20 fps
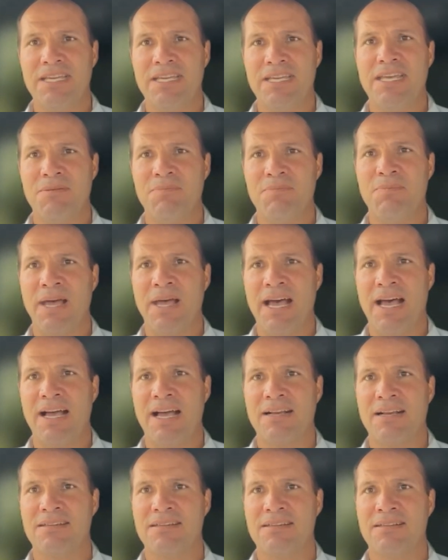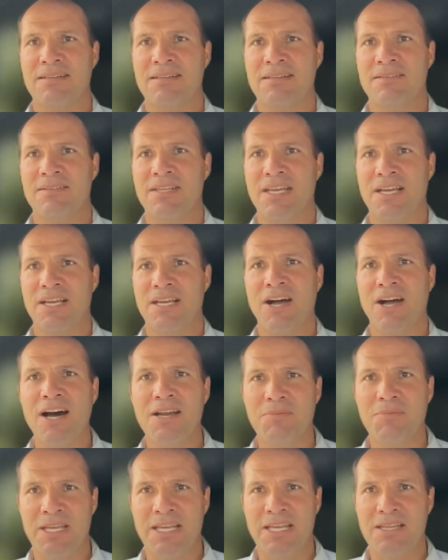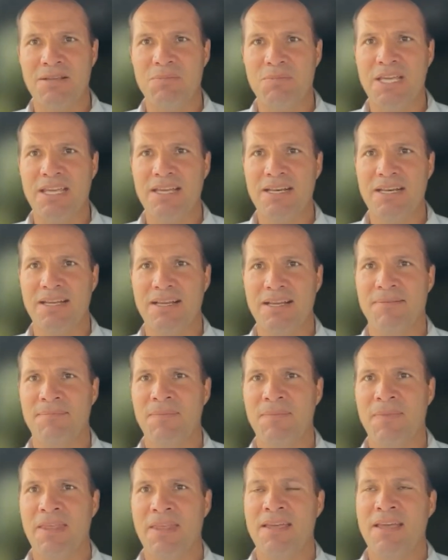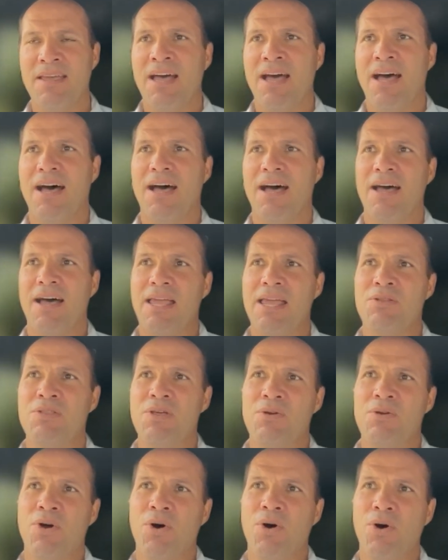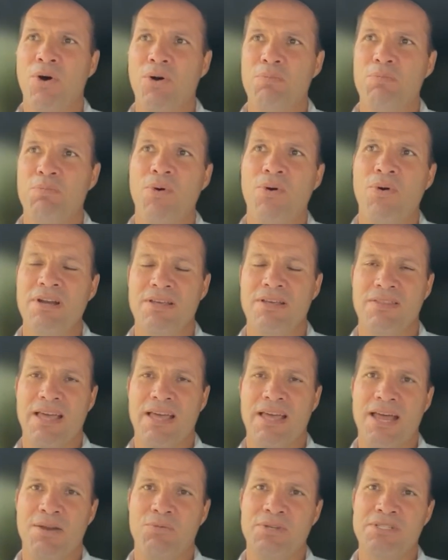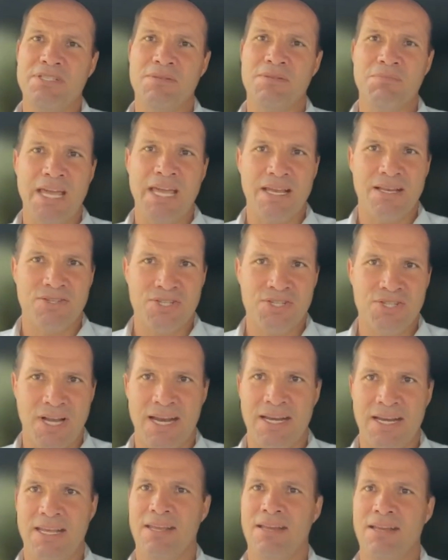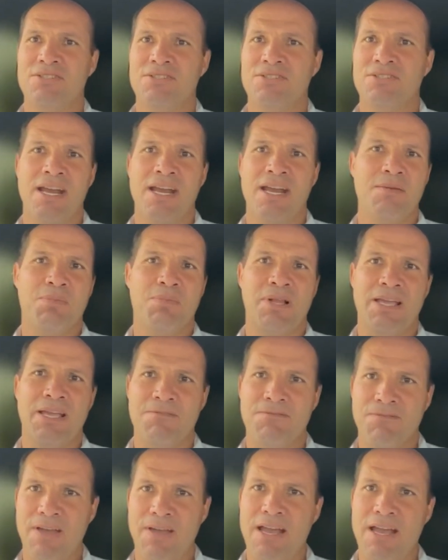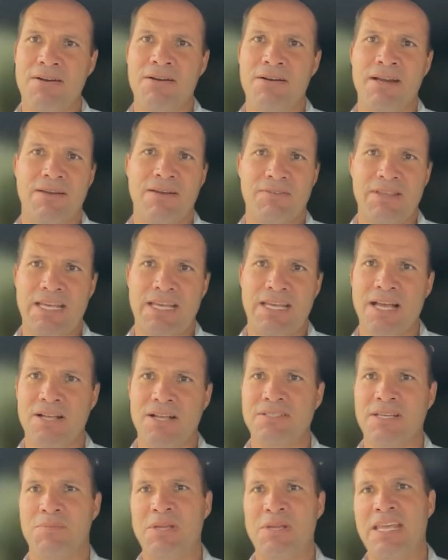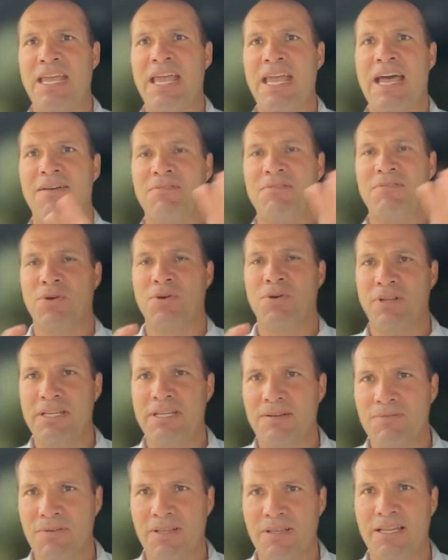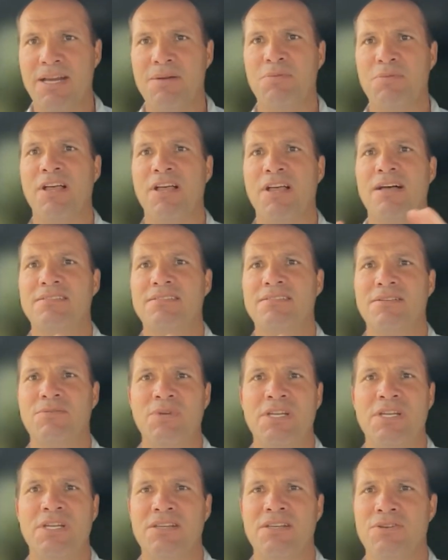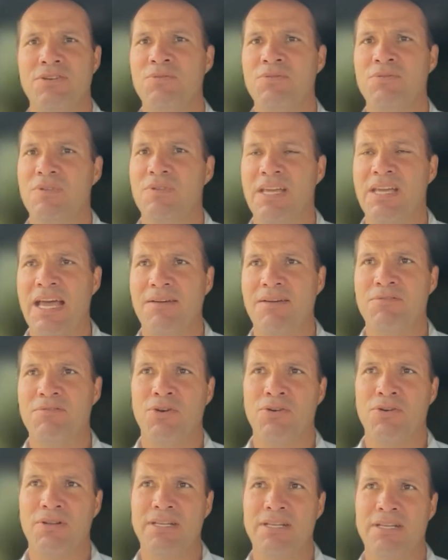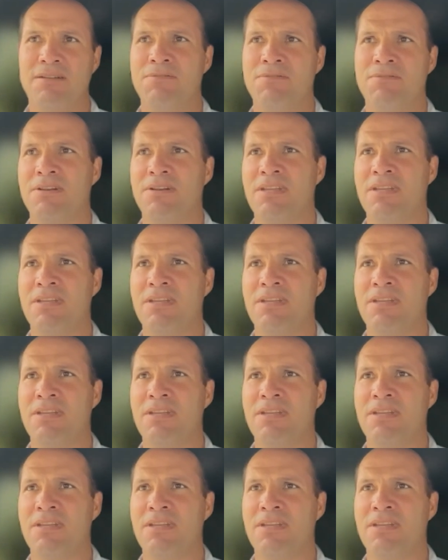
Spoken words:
impact the economy in the beginning. And the whole point of that was to make China play fair and everything else. I mean, they have totally different labor laws than we do. They have totally different,